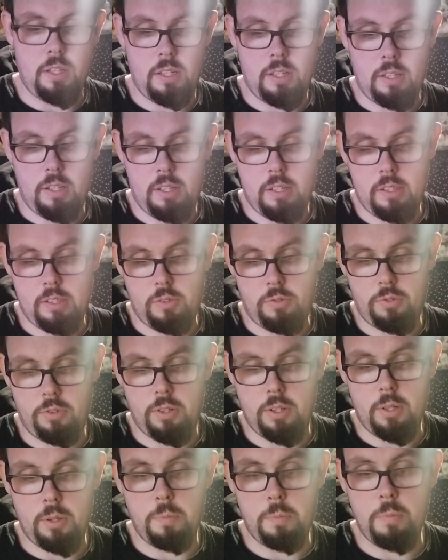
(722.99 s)
is
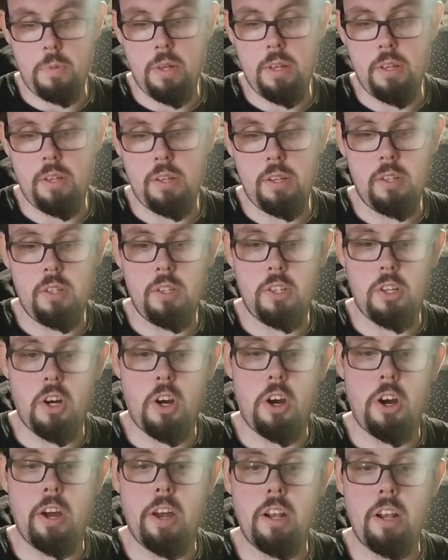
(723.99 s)
from
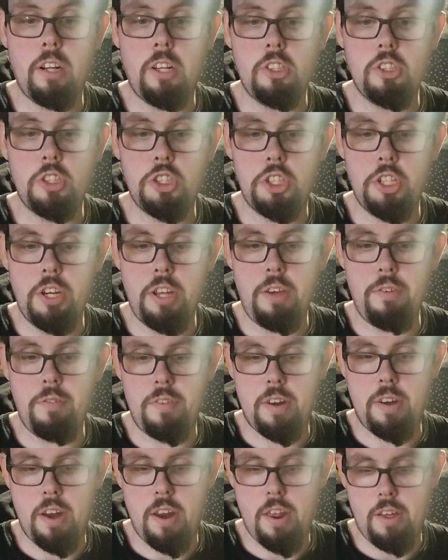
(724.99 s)
Kyle and
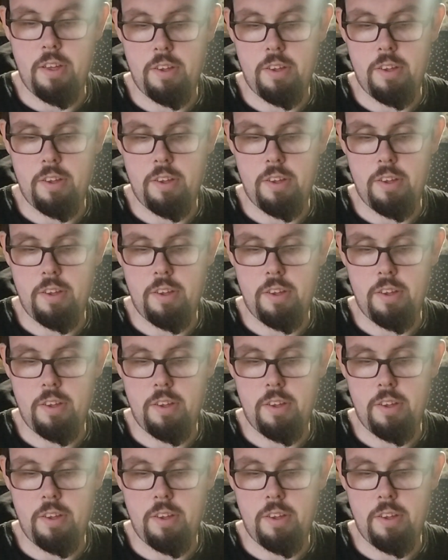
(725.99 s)
Steven.